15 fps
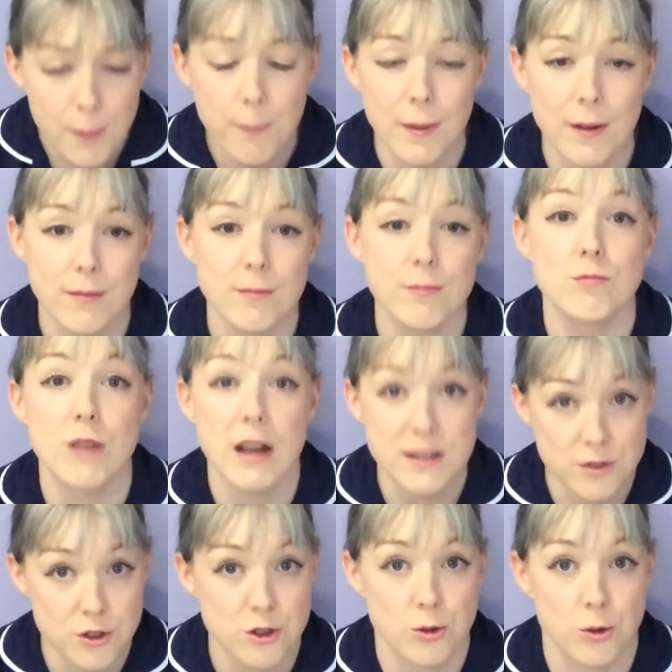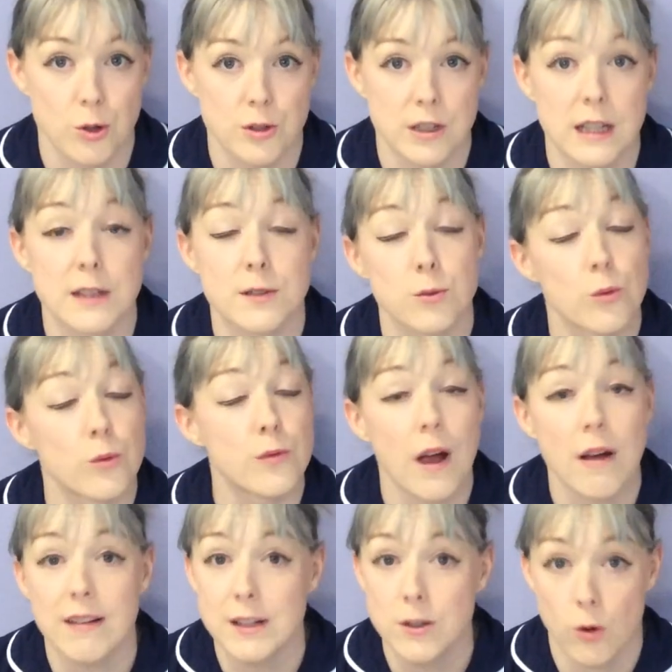But rest assured, it's all
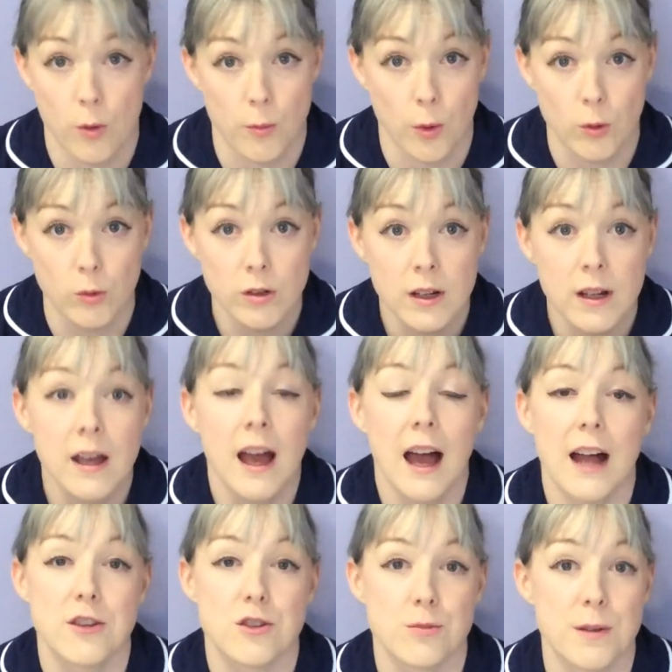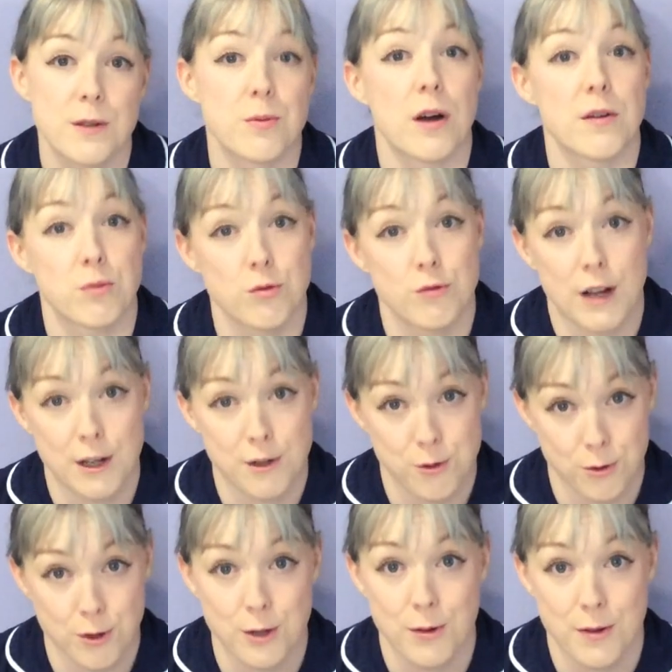very normal and your midwife will
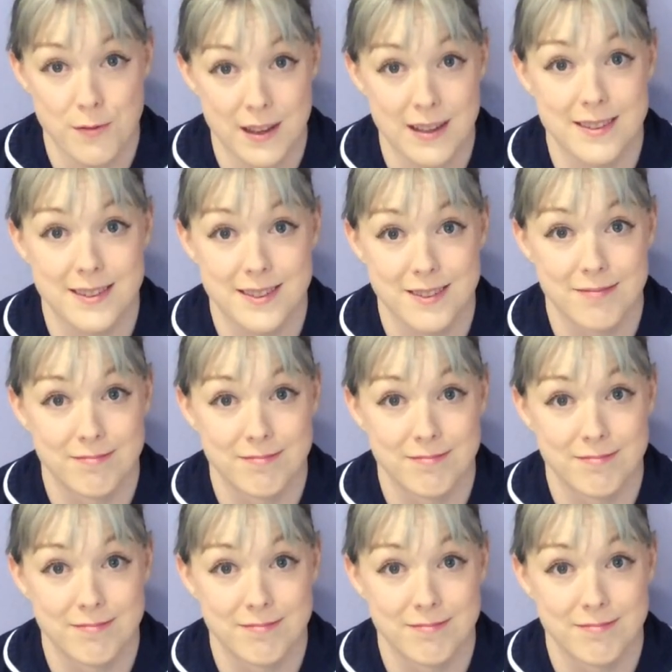reassure you of this.